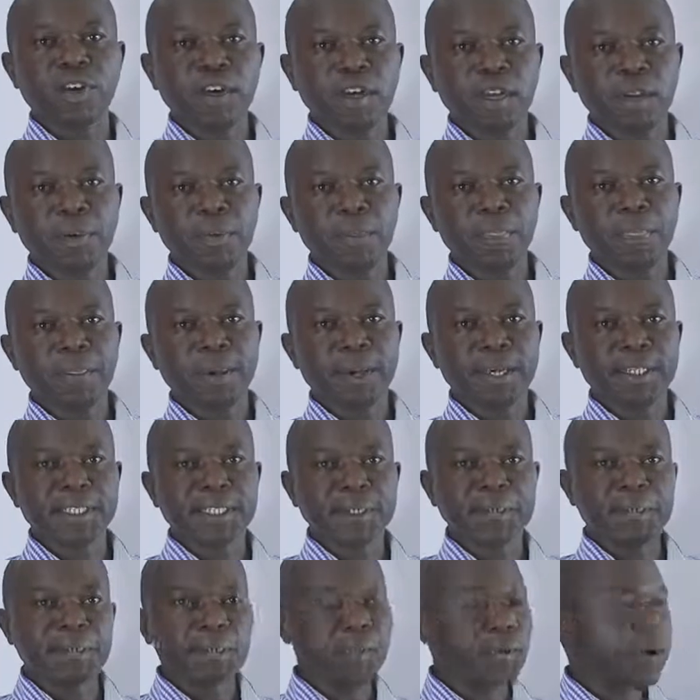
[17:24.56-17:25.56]
a
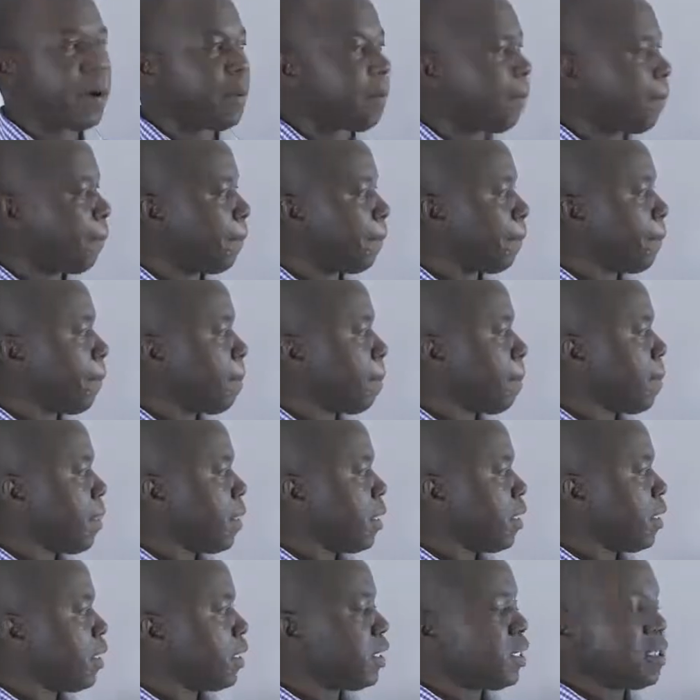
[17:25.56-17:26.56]
tapeworm.
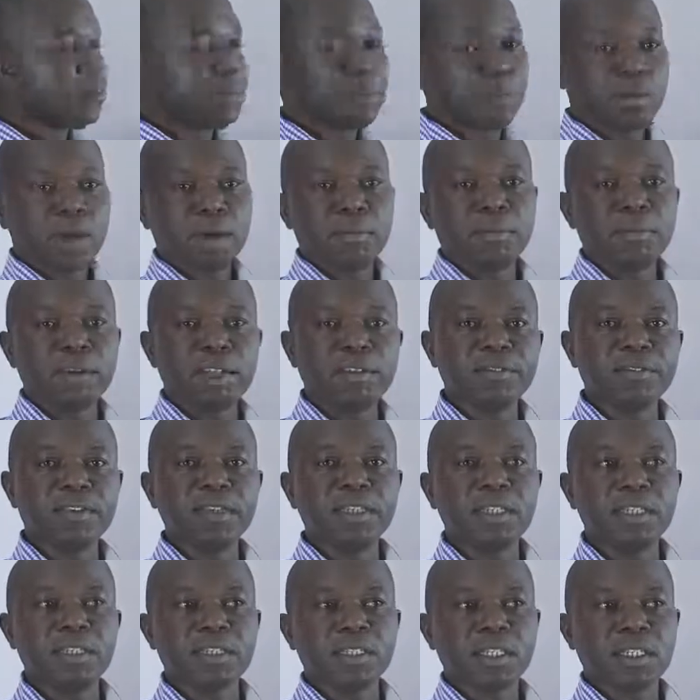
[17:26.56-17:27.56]
Tapeworm
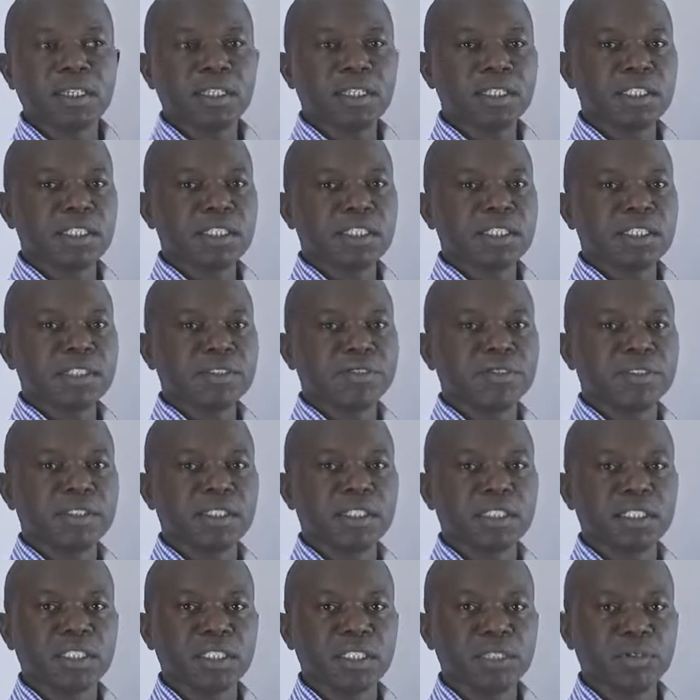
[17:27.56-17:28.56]
living in the digestive
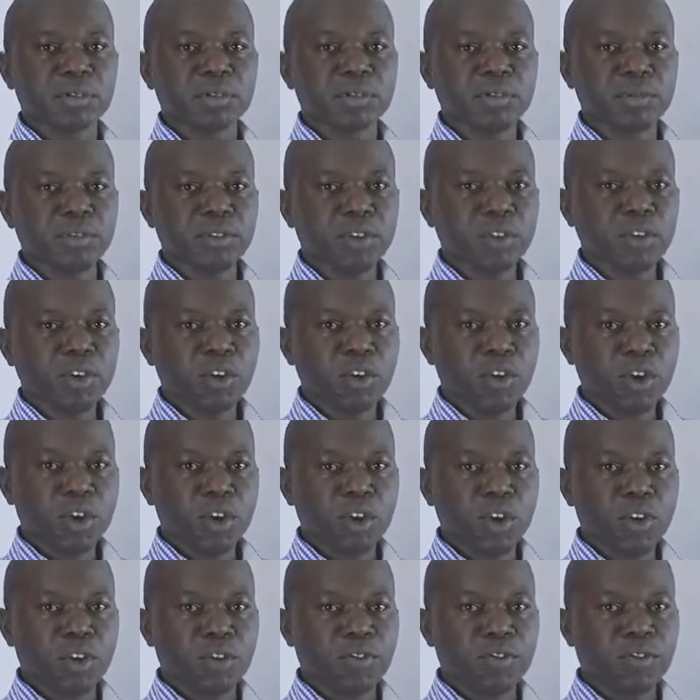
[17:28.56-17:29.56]
system
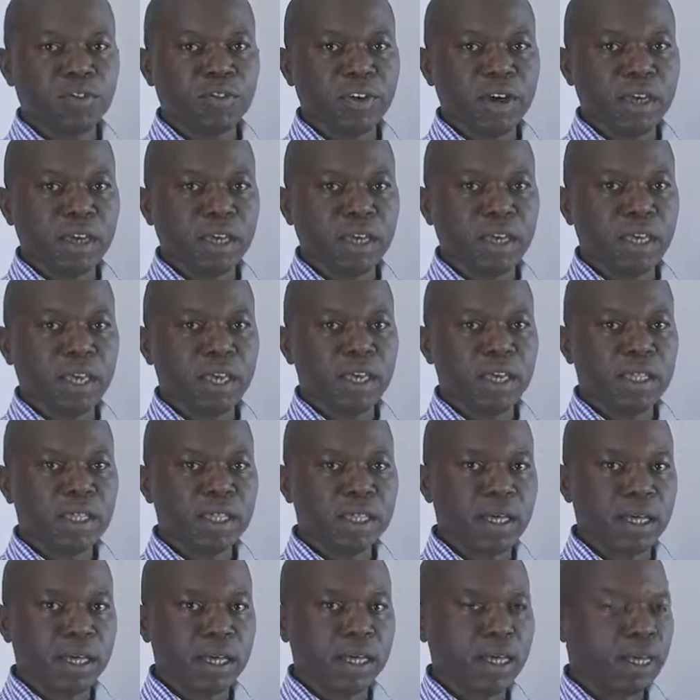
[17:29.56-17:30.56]
of
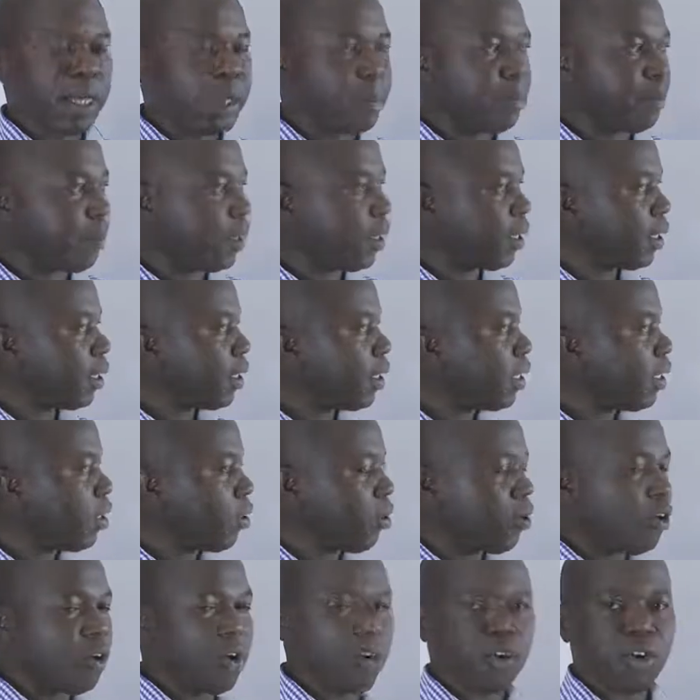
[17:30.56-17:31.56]
either a pig
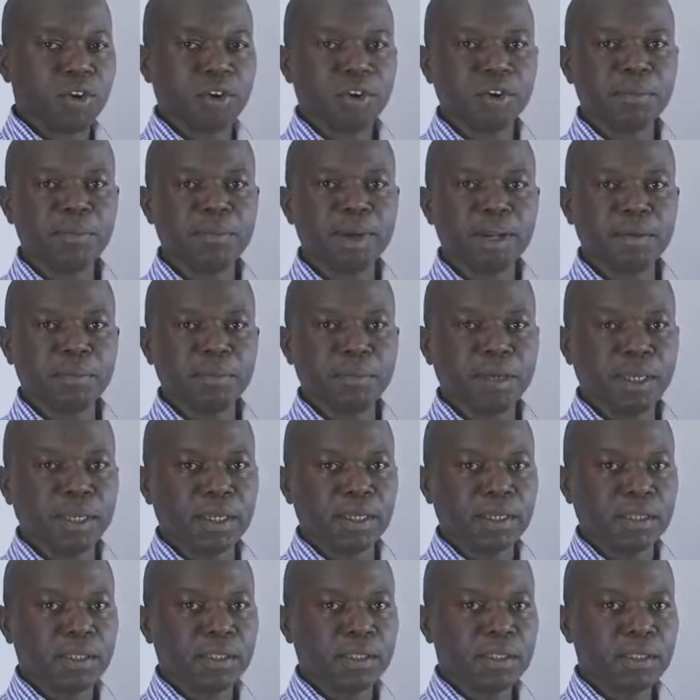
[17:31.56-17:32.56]
or human
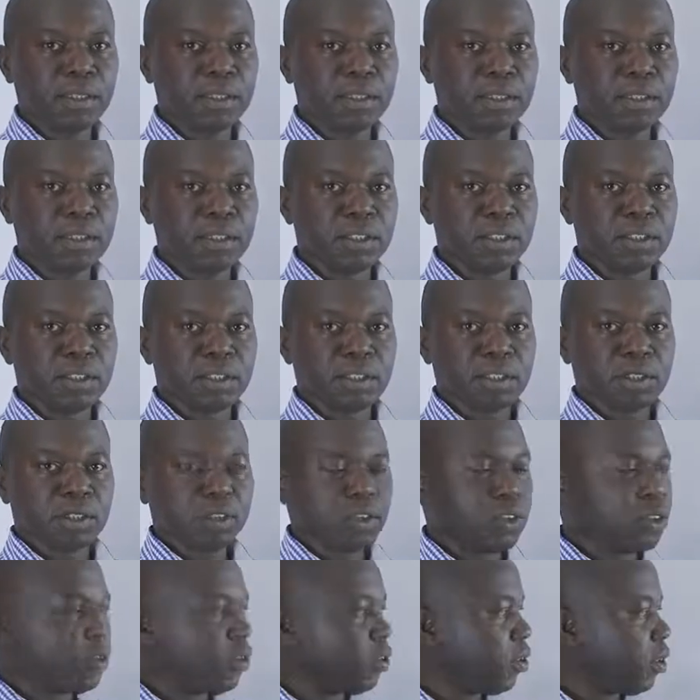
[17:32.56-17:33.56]
being.
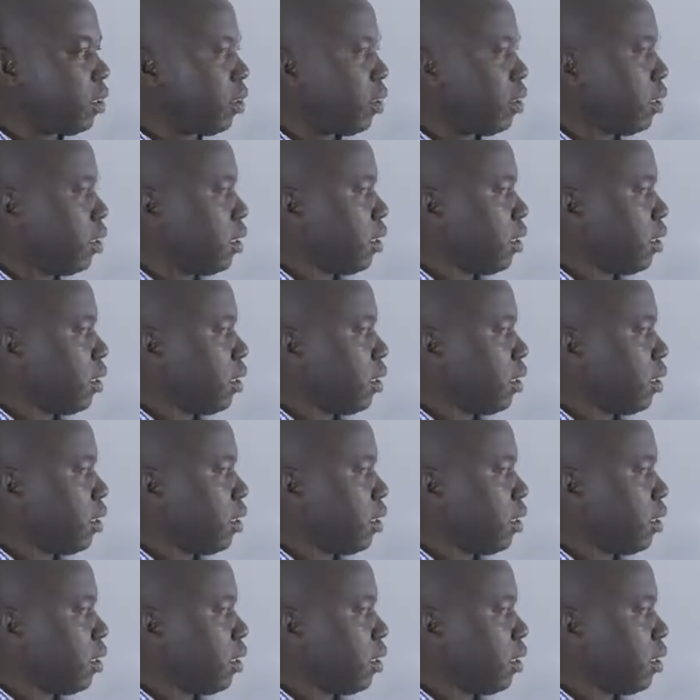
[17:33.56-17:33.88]
So